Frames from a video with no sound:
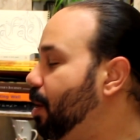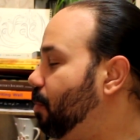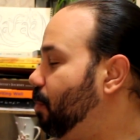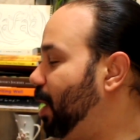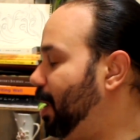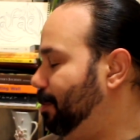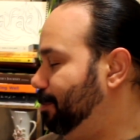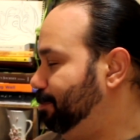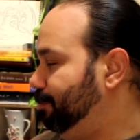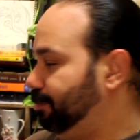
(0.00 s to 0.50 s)

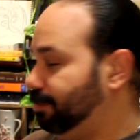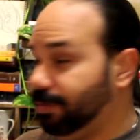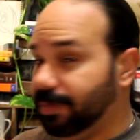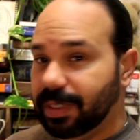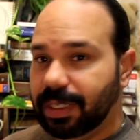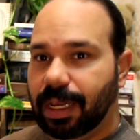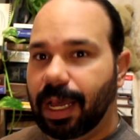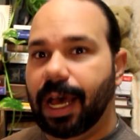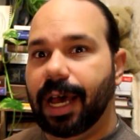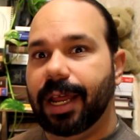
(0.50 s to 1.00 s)
Well,
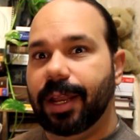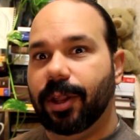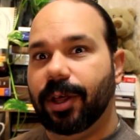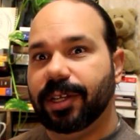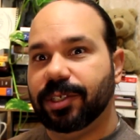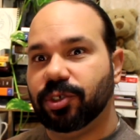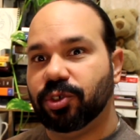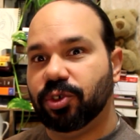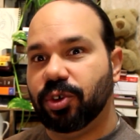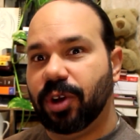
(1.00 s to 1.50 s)
I
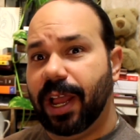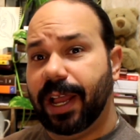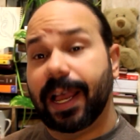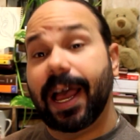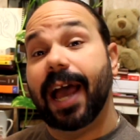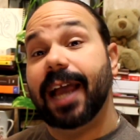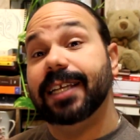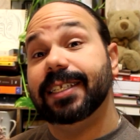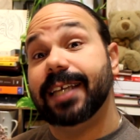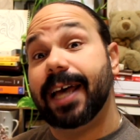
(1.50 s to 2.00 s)
lost track.
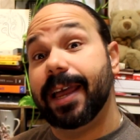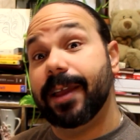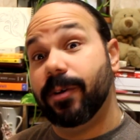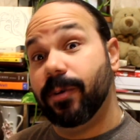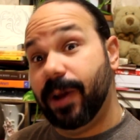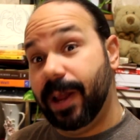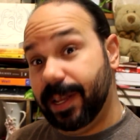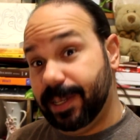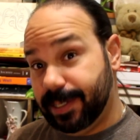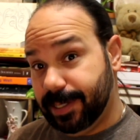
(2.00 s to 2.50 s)
I
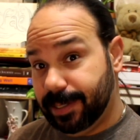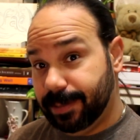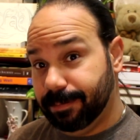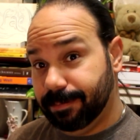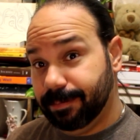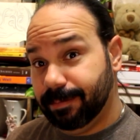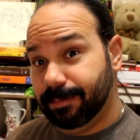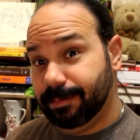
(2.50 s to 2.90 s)
digress.